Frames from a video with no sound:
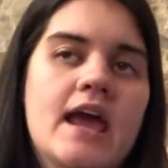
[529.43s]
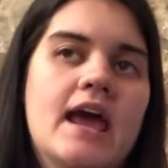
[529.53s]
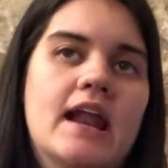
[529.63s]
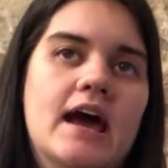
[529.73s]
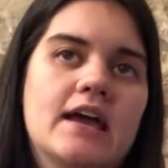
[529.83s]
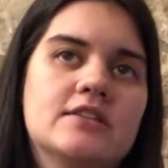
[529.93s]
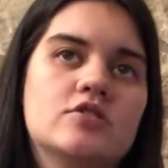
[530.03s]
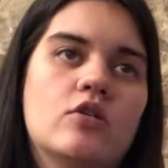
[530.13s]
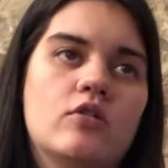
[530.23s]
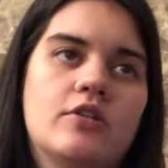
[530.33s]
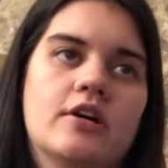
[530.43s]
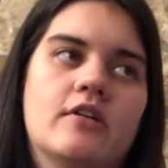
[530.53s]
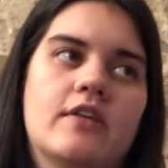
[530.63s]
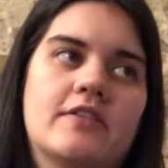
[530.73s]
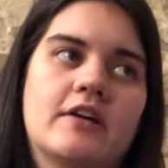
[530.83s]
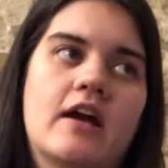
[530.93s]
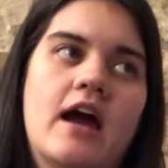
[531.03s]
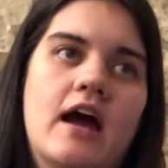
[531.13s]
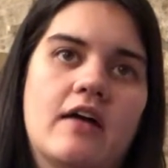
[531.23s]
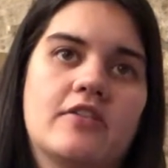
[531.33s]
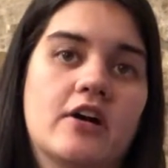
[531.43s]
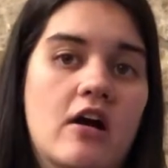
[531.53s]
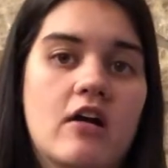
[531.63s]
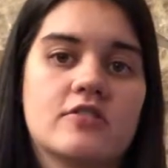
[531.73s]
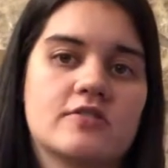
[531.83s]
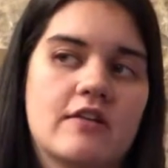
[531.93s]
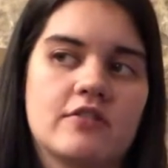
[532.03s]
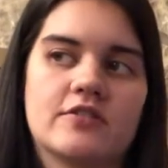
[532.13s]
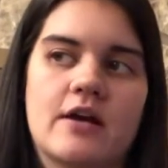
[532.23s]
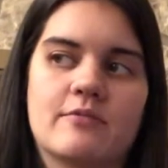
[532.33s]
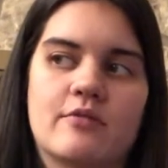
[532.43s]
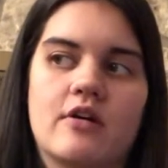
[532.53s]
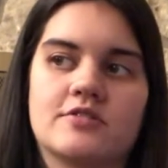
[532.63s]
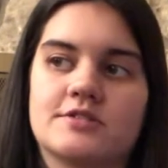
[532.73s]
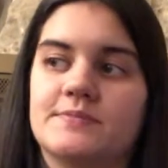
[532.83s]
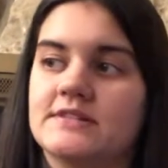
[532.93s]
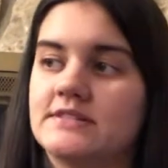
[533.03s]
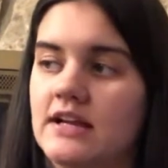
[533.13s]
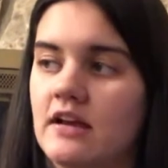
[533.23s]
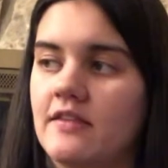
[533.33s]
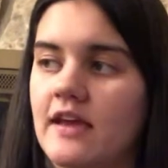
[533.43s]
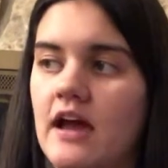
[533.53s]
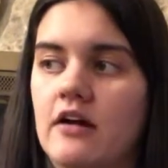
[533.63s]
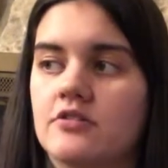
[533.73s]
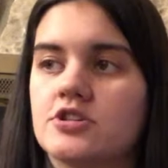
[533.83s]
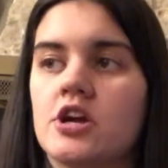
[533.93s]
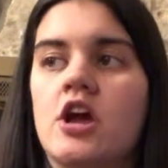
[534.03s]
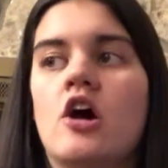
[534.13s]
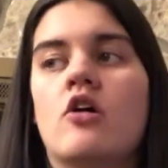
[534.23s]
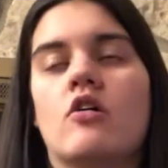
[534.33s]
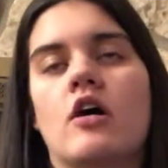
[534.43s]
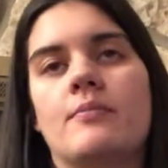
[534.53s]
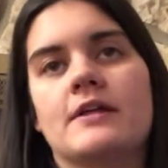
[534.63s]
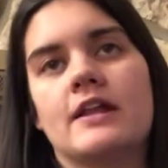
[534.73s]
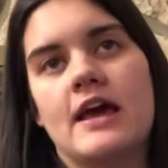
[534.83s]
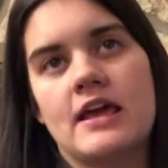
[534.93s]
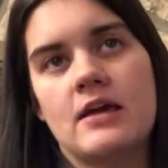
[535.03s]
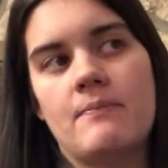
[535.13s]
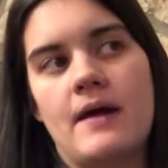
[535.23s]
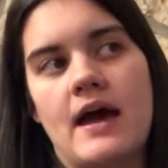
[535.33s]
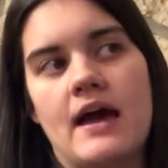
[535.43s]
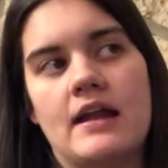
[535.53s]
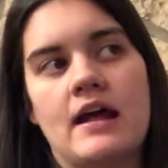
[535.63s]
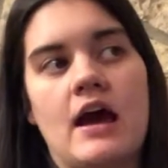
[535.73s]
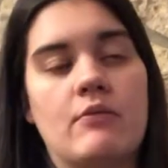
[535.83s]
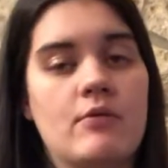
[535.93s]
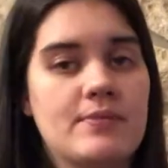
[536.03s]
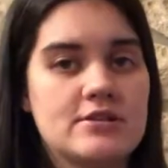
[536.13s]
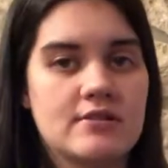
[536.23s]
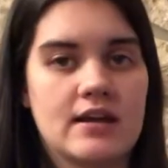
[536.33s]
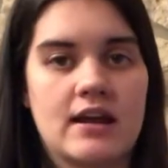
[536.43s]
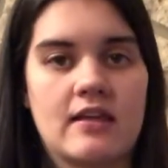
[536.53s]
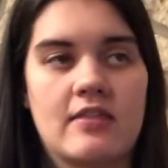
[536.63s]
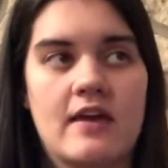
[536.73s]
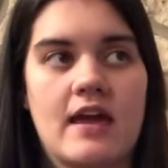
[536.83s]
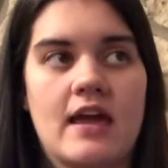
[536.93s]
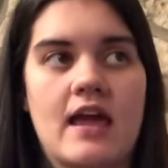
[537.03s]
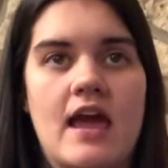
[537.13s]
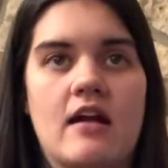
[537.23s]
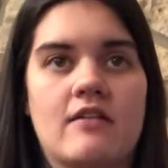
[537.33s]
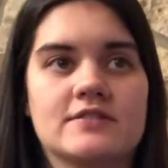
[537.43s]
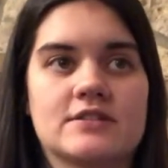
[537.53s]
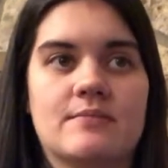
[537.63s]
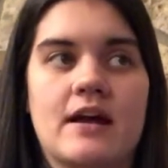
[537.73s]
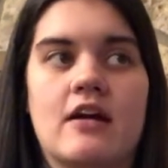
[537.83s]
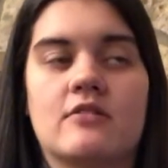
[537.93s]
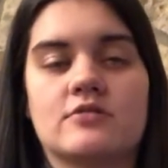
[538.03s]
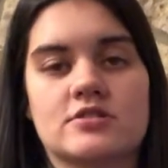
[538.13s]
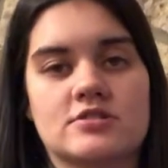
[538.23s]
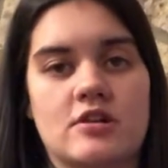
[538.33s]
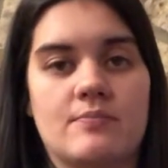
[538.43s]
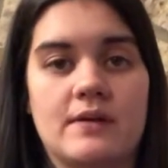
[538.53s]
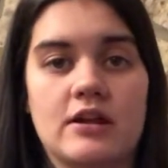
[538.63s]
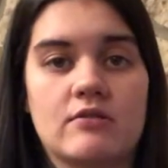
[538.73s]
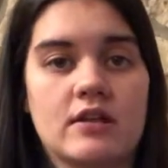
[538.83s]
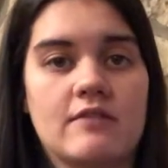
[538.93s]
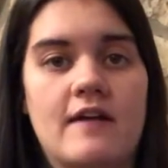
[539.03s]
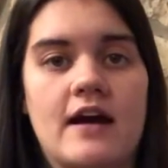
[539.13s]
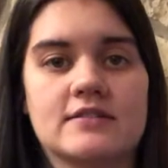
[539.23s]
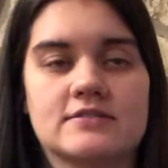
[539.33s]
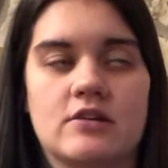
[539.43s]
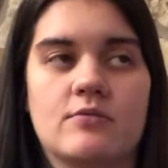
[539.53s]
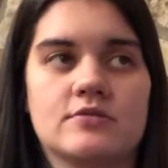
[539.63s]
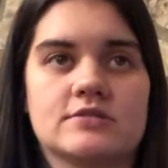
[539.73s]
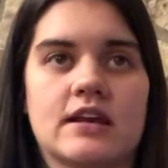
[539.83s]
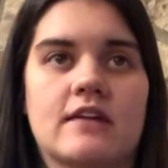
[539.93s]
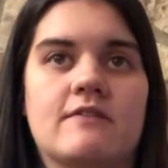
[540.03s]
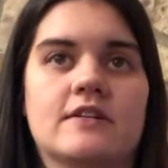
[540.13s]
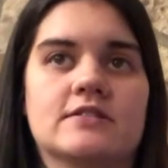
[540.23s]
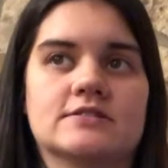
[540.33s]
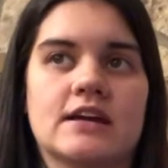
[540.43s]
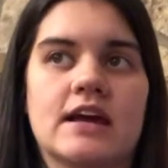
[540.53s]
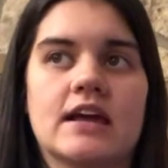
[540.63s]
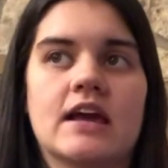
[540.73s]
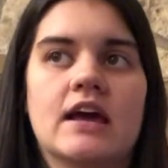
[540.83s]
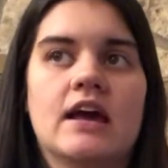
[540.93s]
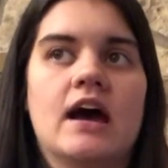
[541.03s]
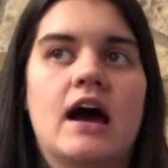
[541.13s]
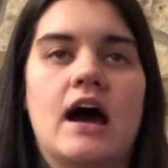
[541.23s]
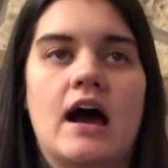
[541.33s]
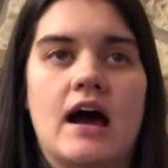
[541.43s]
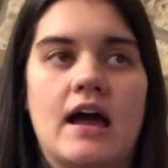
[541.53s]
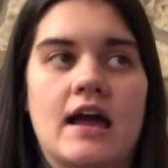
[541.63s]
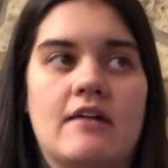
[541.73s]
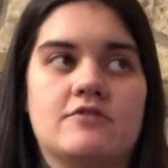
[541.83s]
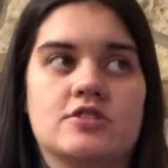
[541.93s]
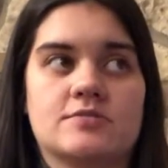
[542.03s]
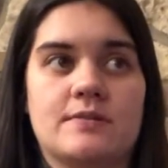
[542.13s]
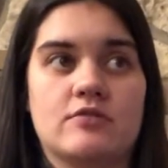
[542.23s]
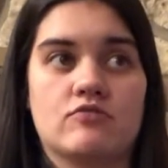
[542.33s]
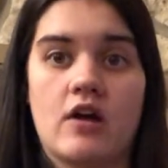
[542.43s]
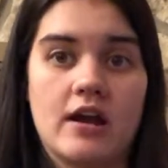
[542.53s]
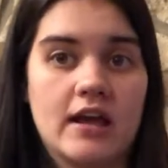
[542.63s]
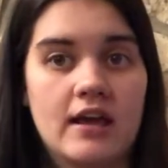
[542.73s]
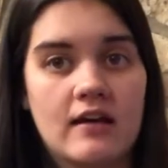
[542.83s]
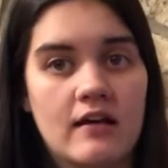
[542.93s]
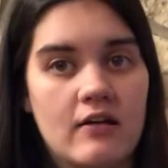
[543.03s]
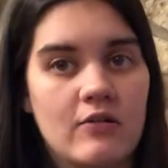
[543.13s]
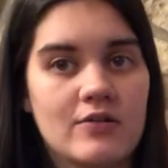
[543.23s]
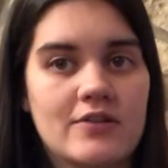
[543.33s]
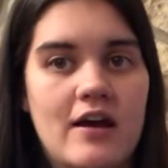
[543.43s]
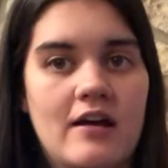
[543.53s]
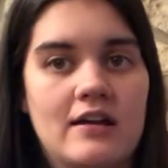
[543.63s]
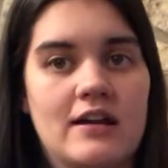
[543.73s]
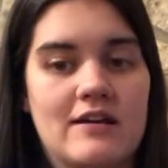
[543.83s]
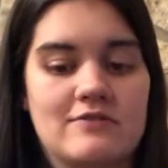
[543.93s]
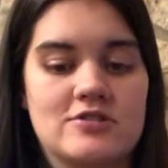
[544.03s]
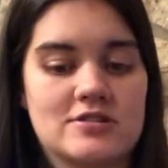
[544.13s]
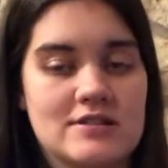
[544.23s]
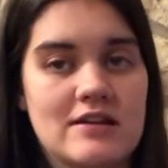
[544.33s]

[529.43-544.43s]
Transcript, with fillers: And I told her that there, there are several times where I'll just be sitting on the couch or I'll be laying in bed, I won't be doing anything, and all of a sudden my heart will just start beating really fast, almost like it feels like I have just been running a whole ton and I've just